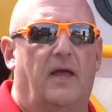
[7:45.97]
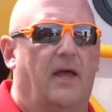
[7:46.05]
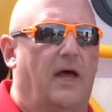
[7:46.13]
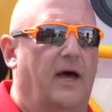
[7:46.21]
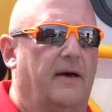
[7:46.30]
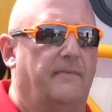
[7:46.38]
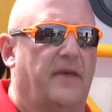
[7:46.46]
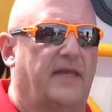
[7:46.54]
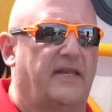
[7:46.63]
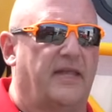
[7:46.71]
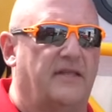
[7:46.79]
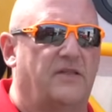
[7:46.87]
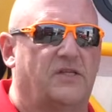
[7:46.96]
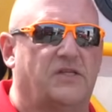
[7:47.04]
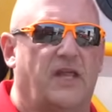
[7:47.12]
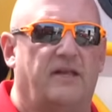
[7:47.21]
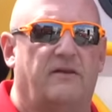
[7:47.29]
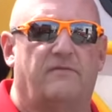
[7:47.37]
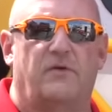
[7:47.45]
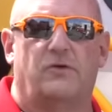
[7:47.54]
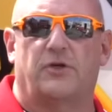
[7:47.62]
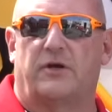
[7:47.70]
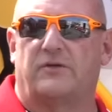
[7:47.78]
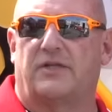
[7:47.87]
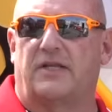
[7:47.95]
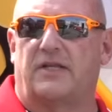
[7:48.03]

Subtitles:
And in the state of New Jersey,